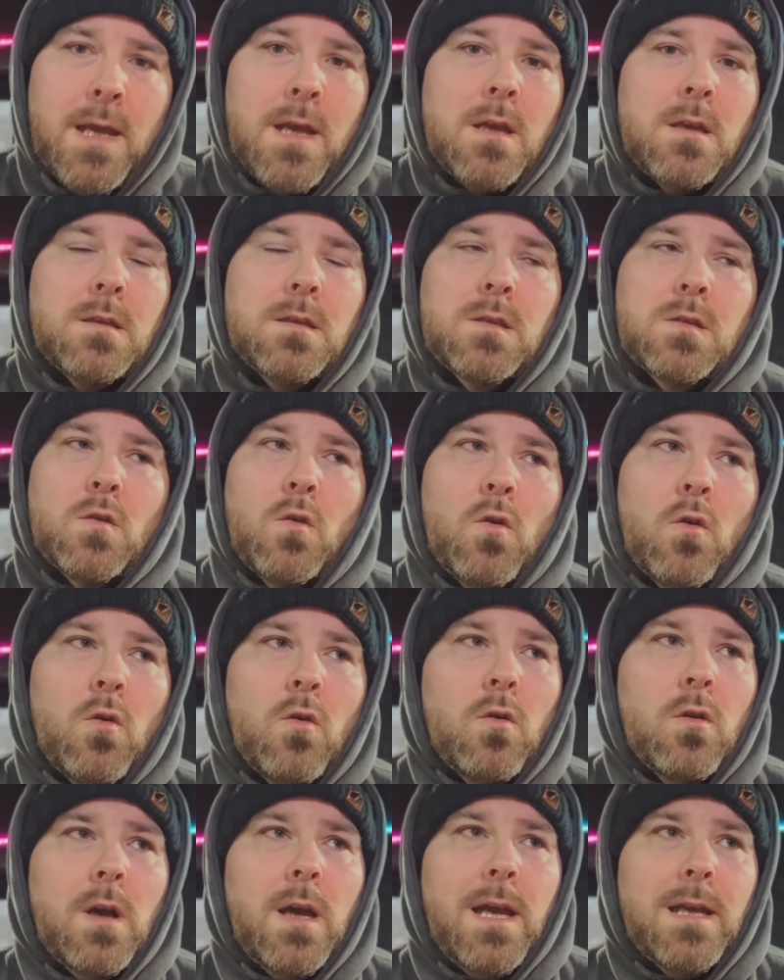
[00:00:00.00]

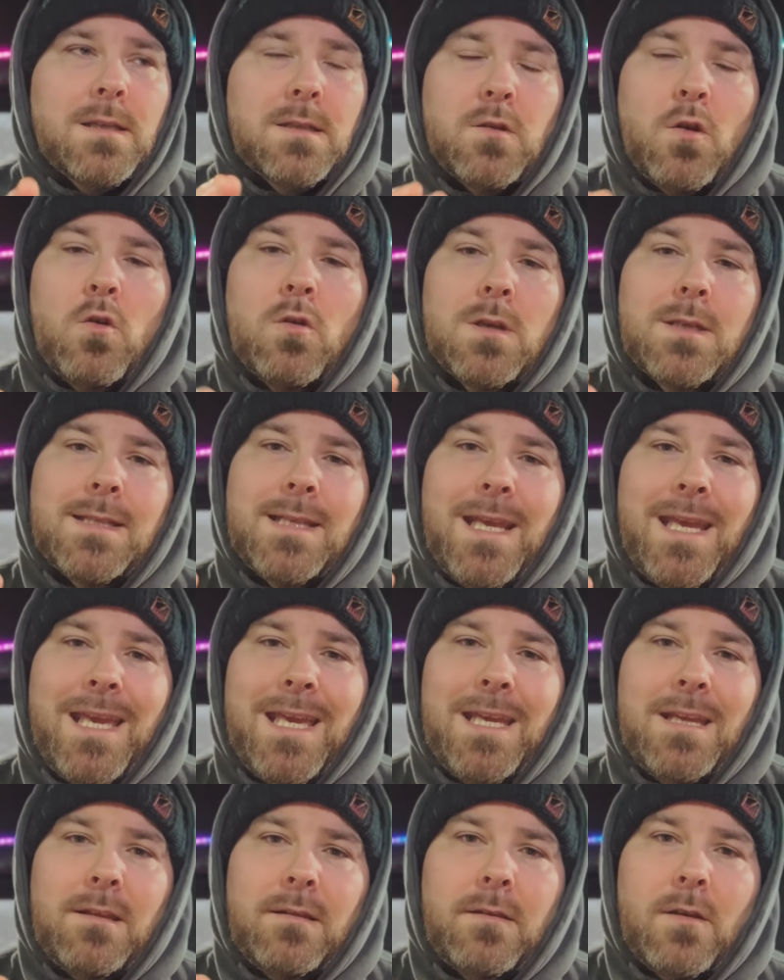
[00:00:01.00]
So as long as the
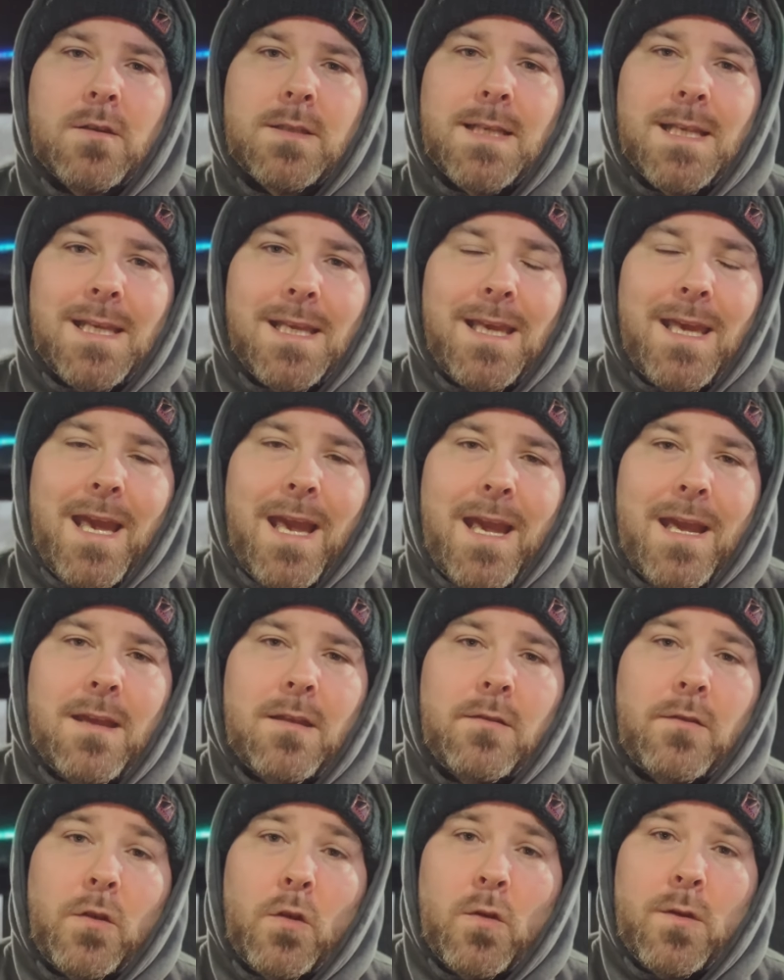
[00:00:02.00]
heat doesn't
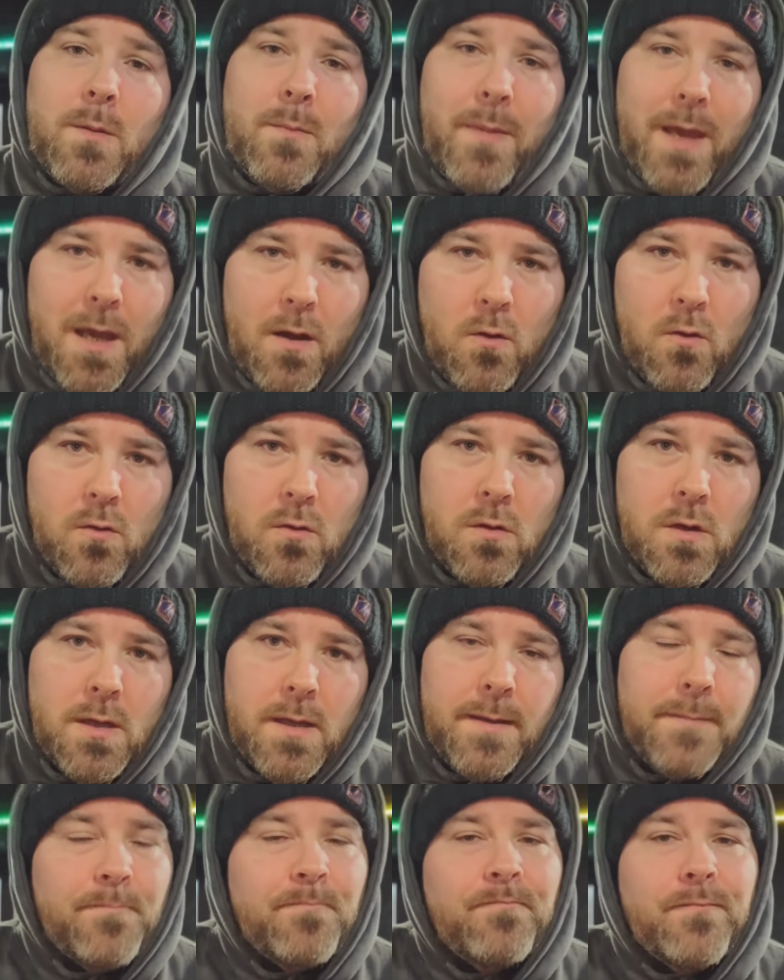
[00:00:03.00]
get to the metal,
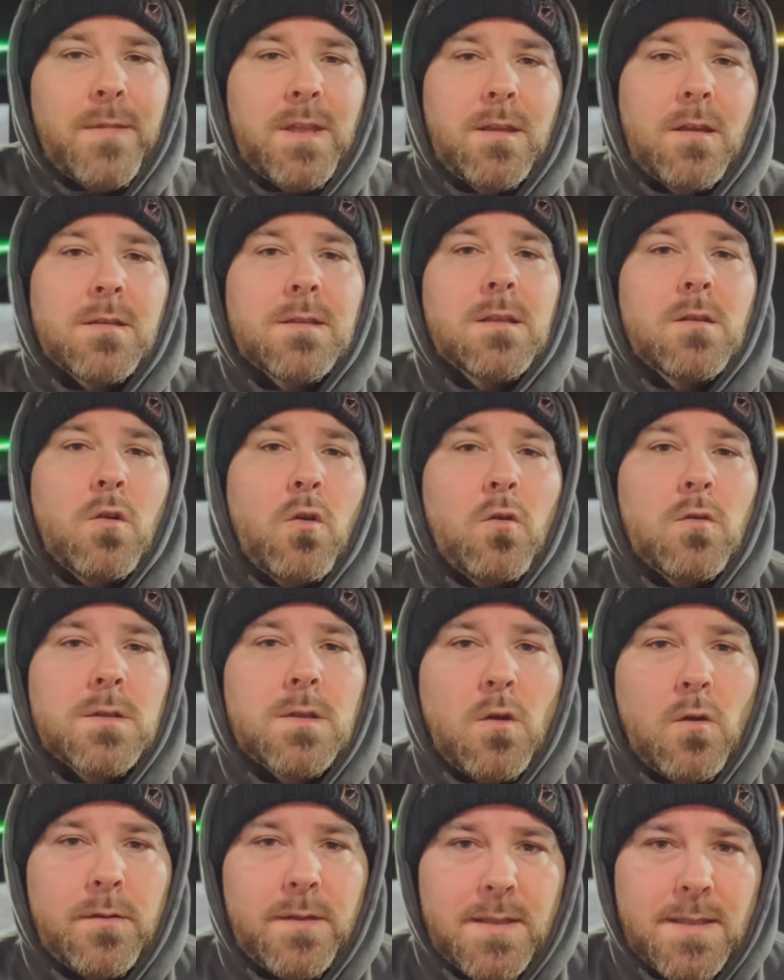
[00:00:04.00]
it doesn't cause
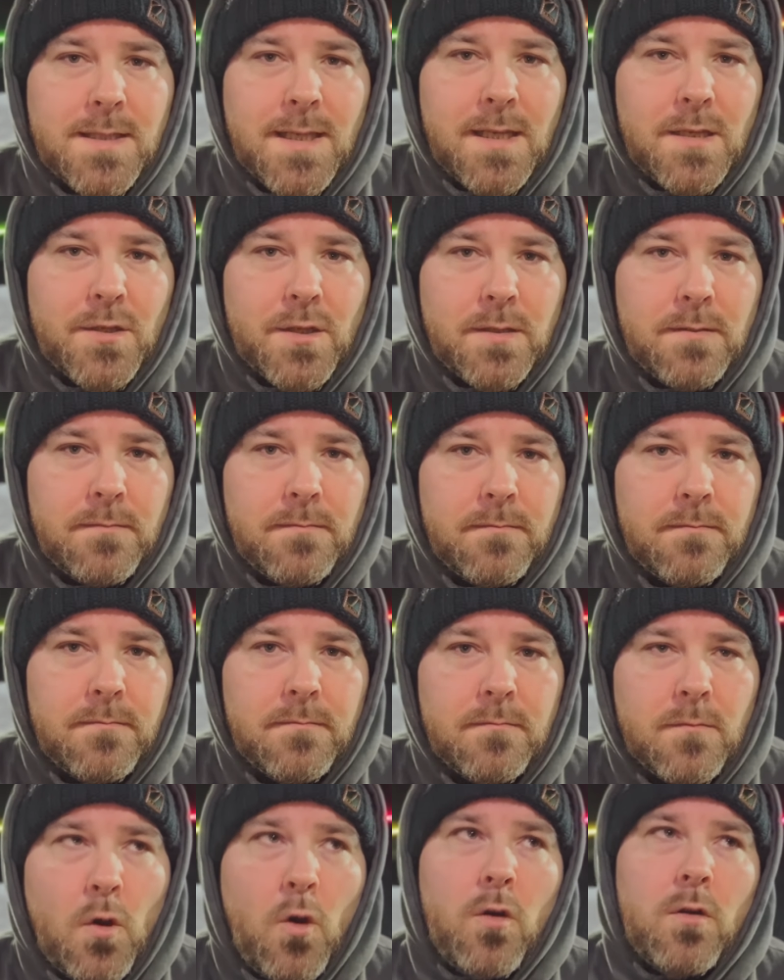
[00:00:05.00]
condensation
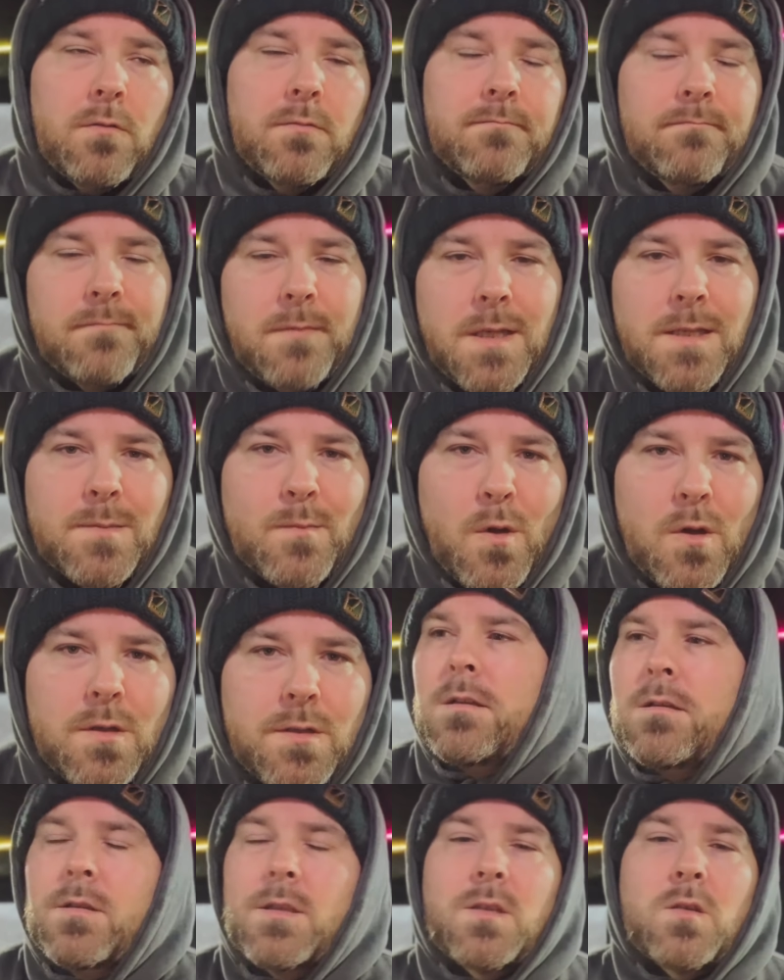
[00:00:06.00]
or as
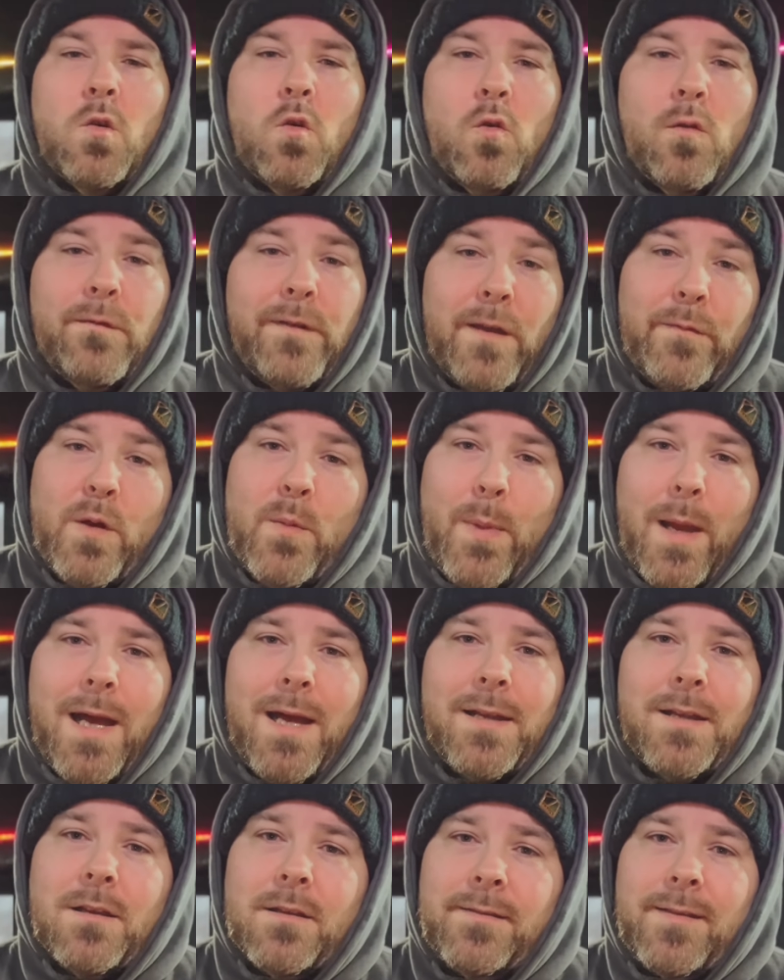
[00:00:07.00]
much. So vapor
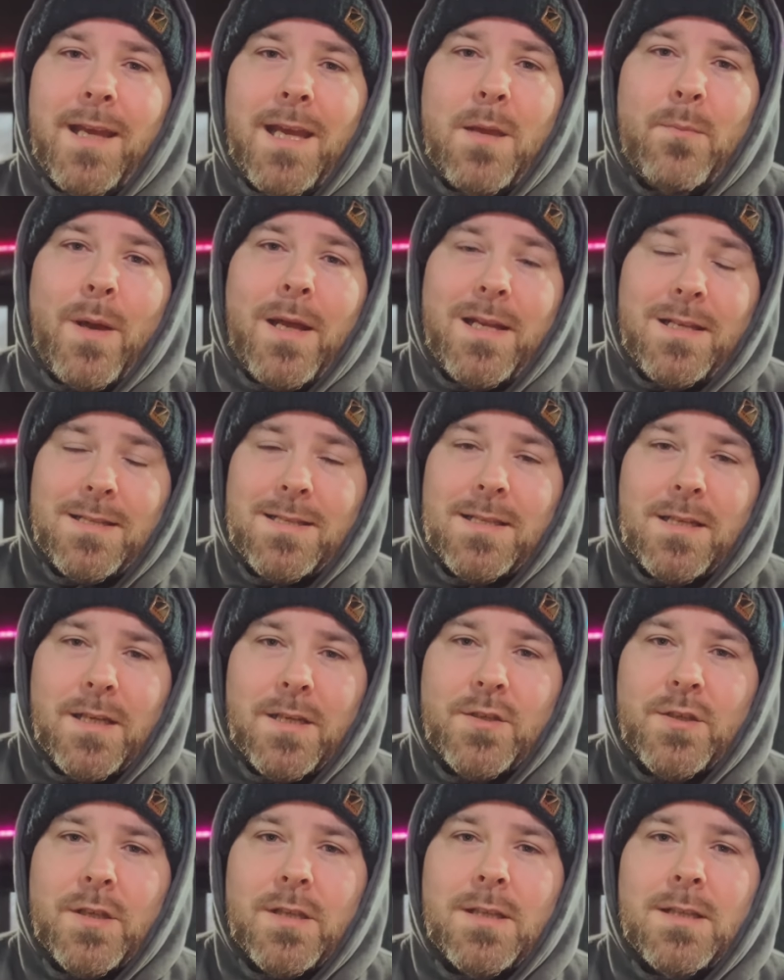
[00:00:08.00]
barrier, tape and
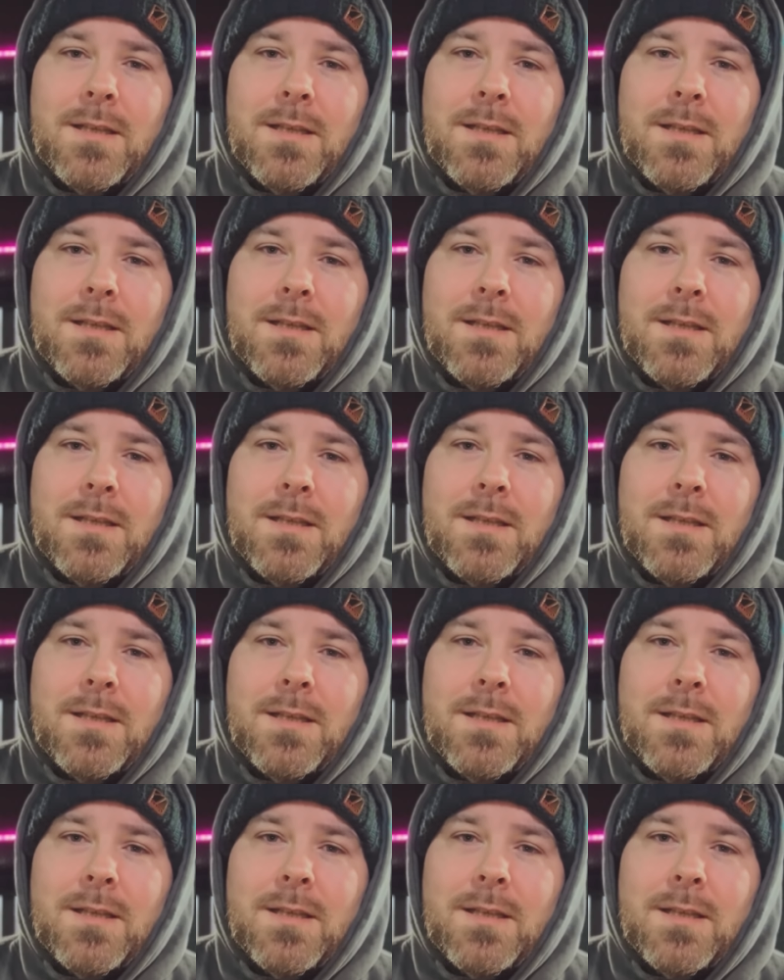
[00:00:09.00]
insulation,